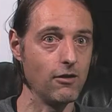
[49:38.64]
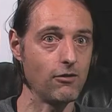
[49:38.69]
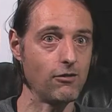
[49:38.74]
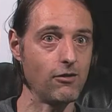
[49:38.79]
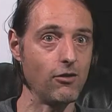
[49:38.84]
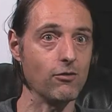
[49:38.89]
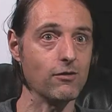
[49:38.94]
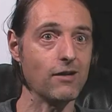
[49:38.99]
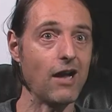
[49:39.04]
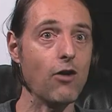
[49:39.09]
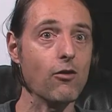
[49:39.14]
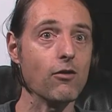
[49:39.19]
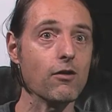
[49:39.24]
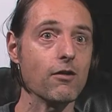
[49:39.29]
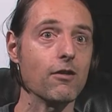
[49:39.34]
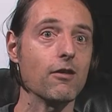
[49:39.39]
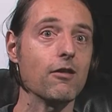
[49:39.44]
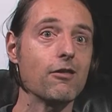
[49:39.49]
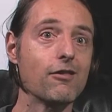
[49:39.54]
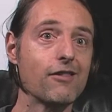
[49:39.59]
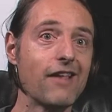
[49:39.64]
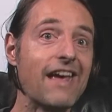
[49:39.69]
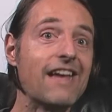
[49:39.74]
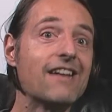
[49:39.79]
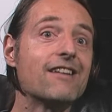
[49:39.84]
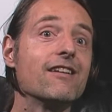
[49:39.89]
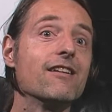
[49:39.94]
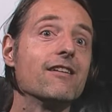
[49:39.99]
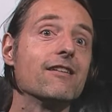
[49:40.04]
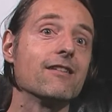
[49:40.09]
So now
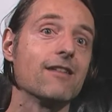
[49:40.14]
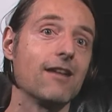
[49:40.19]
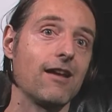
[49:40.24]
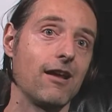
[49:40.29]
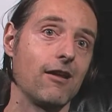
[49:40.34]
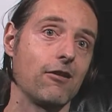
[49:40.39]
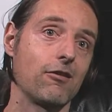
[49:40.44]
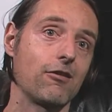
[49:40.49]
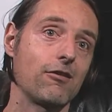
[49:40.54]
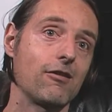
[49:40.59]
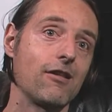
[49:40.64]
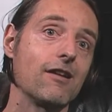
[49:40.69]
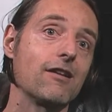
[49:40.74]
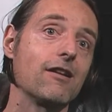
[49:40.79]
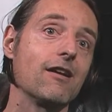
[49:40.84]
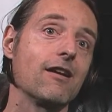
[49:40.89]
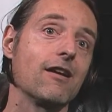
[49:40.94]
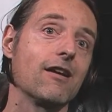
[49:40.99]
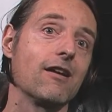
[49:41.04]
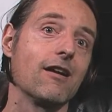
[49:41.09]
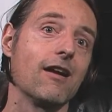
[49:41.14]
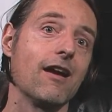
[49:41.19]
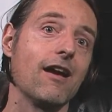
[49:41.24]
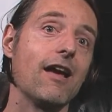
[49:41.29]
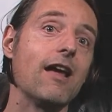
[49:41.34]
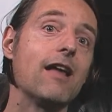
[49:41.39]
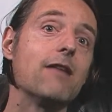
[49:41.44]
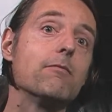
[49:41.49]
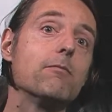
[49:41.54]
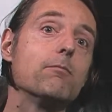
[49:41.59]
Satan is sitting
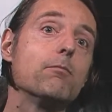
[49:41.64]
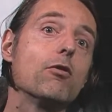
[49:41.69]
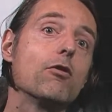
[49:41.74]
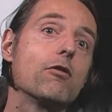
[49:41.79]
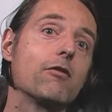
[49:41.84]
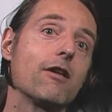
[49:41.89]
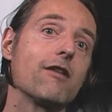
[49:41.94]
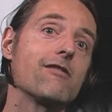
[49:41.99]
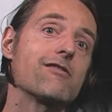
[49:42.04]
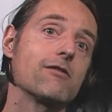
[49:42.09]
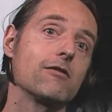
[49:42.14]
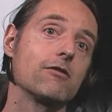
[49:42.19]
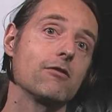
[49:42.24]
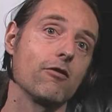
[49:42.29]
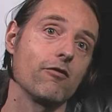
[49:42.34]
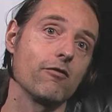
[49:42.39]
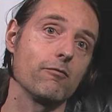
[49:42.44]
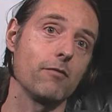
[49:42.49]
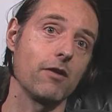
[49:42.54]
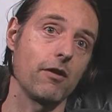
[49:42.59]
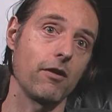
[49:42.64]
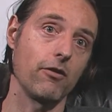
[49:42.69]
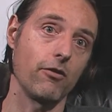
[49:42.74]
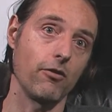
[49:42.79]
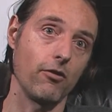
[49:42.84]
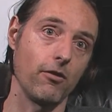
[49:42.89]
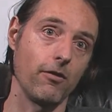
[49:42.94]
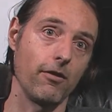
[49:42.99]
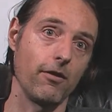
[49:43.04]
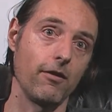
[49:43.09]
in position of Mother
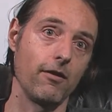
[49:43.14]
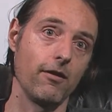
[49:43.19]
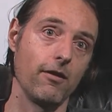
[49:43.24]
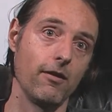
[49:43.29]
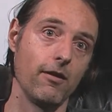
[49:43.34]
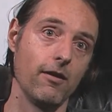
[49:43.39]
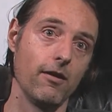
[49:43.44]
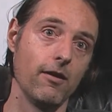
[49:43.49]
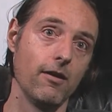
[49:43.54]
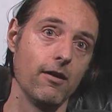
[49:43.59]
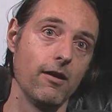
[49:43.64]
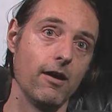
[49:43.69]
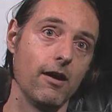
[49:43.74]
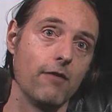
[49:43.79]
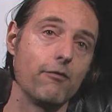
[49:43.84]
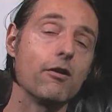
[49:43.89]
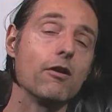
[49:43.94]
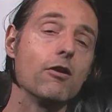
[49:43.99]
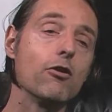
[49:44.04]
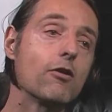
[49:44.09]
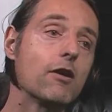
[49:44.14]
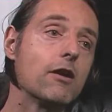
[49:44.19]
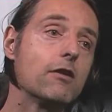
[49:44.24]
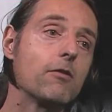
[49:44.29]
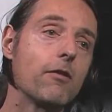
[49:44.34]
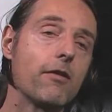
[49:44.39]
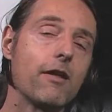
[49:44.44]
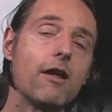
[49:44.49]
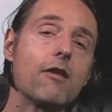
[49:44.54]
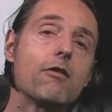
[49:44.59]
Earth. If you look
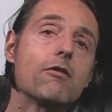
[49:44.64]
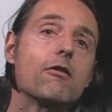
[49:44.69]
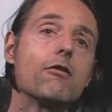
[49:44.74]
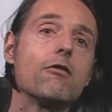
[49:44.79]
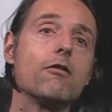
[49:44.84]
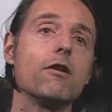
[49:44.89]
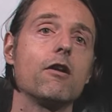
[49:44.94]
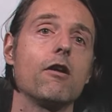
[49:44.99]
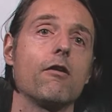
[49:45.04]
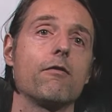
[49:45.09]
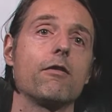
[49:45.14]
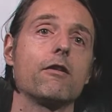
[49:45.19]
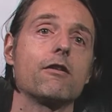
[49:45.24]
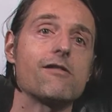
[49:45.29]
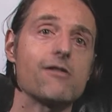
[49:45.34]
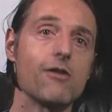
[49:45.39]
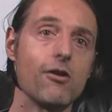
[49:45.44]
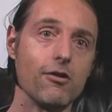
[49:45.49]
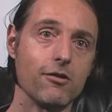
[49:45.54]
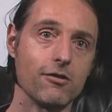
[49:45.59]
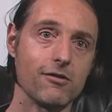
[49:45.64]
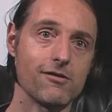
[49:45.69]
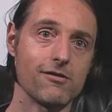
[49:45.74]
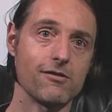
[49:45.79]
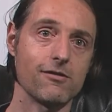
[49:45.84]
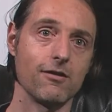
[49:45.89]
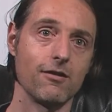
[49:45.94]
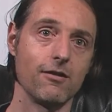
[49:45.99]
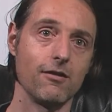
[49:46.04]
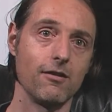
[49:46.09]
into the history of the
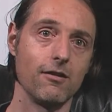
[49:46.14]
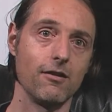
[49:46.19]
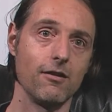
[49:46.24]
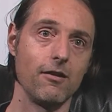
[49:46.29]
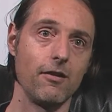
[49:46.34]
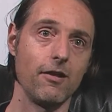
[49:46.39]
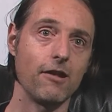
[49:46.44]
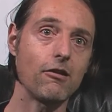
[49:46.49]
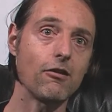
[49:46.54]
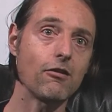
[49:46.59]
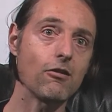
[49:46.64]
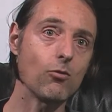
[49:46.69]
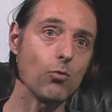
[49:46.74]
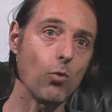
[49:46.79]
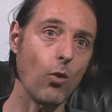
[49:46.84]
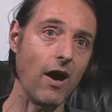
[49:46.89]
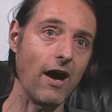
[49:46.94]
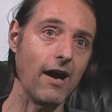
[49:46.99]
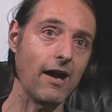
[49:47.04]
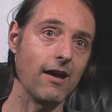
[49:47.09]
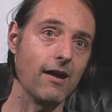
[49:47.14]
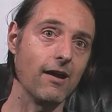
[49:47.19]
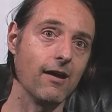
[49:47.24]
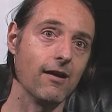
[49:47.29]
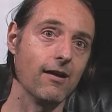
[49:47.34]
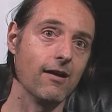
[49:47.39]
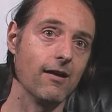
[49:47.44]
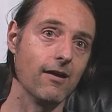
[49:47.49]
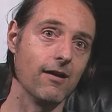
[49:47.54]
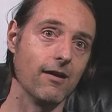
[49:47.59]
church, this is
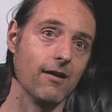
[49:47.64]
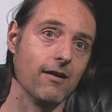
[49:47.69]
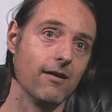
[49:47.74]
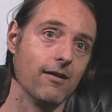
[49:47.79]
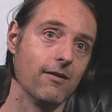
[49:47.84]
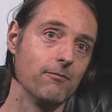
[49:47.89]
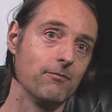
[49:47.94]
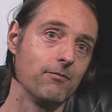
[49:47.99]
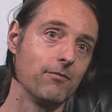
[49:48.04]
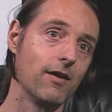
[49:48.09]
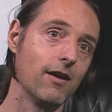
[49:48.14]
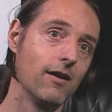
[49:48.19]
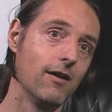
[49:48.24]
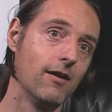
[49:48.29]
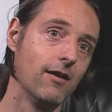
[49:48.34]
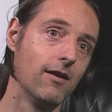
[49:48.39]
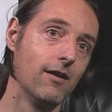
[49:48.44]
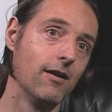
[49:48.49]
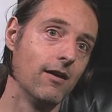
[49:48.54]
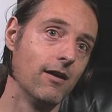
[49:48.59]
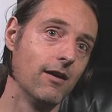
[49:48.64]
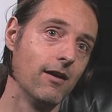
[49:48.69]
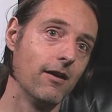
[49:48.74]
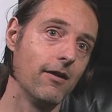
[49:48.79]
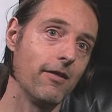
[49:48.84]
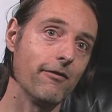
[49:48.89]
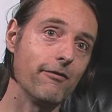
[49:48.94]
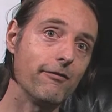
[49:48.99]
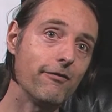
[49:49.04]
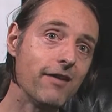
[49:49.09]
why
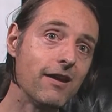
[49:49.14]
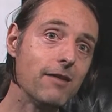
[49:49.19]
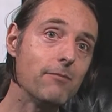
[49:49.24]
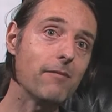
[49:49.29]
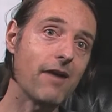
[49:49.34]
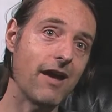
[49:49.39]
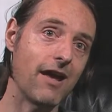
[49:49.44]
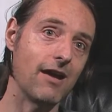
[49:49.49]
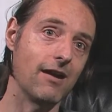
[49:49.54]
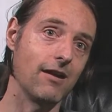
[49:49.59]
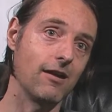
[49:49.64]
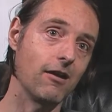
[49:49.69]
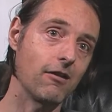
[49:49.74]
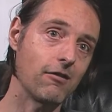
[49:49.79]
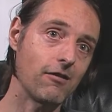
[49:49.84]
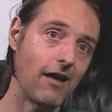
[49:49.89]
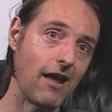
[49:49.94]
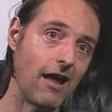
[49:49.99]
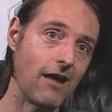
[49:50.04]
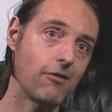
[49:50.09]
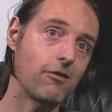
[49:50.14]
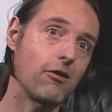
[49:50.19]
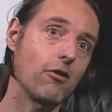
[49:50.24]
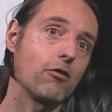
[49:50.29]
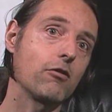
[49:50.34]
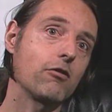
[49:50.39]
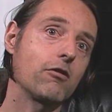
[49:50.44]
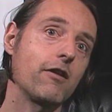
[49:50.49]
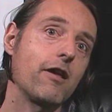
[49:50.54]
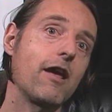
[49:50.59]
the female is
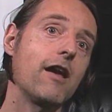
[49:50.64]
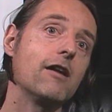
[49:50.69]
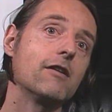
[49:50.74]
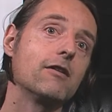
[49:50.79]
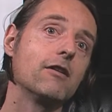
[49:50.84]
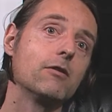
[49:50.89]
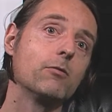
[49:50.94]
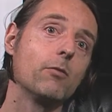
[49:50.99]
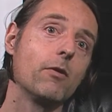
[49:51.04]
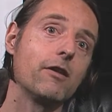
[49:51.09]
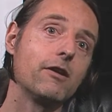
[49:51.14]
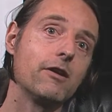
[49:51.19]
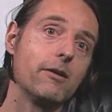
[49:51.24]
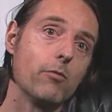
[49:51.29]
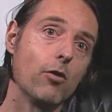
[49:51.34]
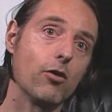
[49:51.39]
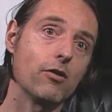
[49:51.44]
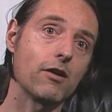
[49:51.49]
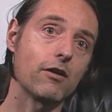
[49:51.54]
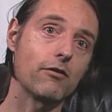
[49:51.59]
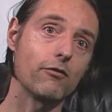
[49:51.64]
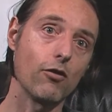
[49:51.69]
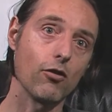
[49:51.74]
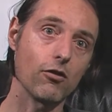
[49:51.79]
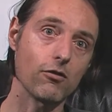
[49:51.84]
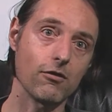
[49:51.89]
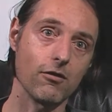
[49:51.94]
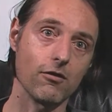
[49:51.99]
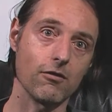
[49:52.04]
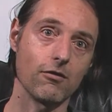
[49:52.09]
associated with the demonic
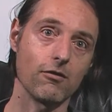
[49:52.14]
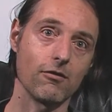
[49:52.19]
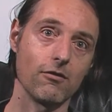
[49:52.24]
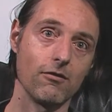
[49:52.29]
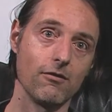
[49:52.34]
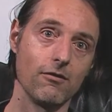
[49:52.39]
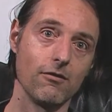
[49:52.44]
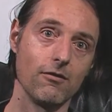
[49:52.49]
forces.